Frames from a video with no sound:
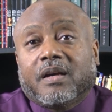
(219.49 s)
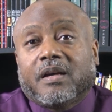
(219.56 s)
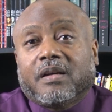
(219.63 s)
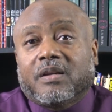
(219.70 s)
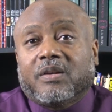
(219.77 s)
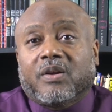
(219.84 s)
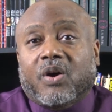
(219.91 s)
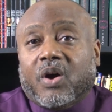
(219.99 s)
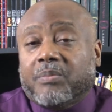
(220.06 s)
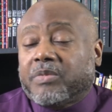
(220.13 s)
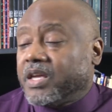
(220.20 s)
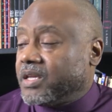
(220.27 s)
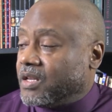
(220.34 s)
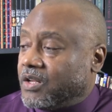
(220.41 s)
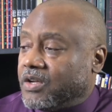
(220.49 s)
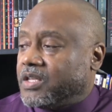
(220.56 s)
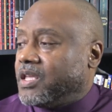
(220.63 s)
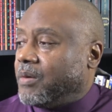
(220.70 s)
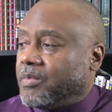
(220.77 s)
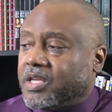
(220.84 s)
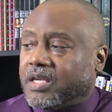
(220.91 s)
You know, I'm thinking, oh
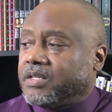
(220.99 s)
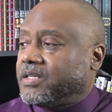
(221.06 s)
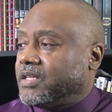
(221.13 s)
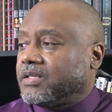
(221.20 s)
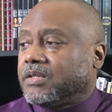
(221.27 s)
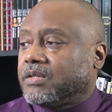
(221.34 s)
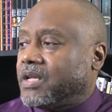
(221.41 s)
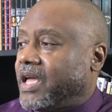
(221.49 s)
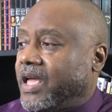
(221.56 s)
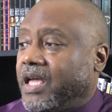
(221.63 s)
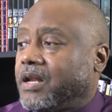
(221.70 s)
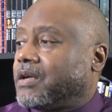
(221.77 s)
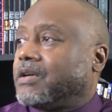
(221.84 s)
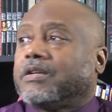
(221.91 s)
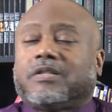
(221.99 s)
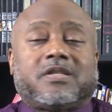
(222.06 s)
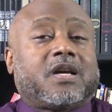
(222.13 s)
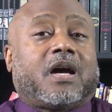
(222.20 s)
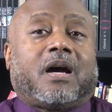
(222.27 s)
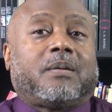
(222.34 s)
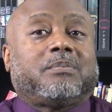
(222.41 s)
yeah, I'm gonna get this. I had a good
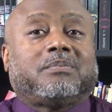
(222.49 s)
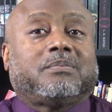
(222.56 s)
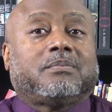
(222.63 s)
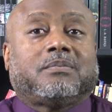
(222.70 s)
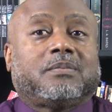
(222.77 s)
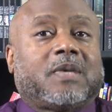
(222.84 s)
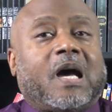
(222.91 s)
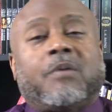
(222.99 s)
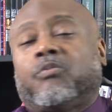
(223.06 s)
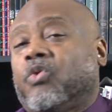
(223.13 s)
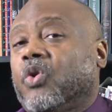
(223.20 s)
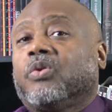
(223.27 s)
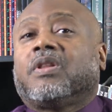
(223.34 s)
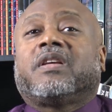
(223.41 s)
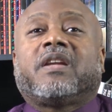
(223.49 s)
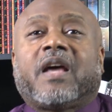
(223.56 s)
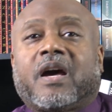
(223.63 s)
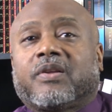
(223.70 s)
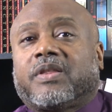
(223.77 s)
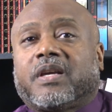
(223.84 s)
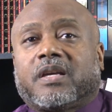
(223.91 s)
job. I'm rolling
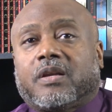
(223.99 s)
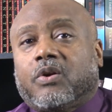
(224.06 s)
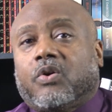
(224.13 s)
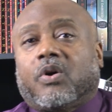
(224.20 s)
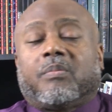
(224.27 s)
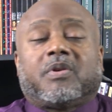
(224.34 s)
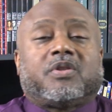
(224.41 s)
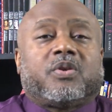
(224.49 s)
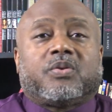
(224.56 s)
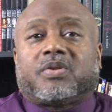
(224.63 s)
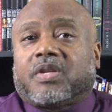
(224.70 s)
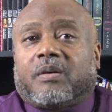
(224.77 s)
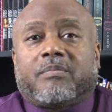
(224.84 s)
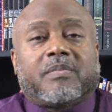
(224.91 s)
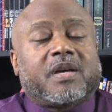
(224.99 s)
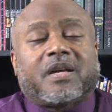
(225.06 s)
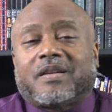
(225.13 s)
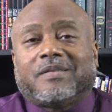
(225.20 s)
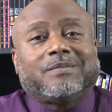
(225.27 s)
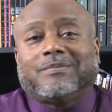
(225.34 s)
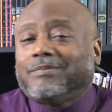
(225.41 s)
out thinking, oh, I'm gonna do something
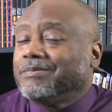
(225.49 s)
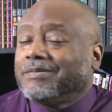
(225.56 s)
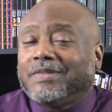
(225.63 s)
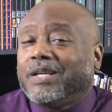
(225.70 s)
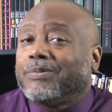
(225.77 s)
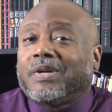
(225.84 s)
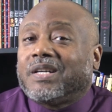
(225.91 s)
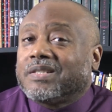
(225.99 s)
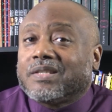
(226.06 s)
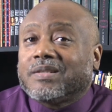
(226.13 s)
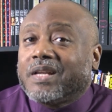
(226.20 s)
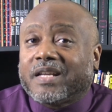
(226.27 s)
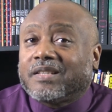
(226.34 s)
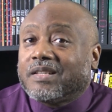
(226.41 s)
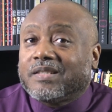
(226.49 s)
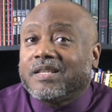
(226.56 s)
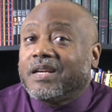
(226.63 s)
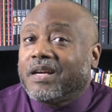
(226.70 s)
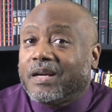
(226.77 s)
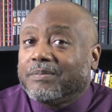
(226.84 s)
better. It wasn't at the time.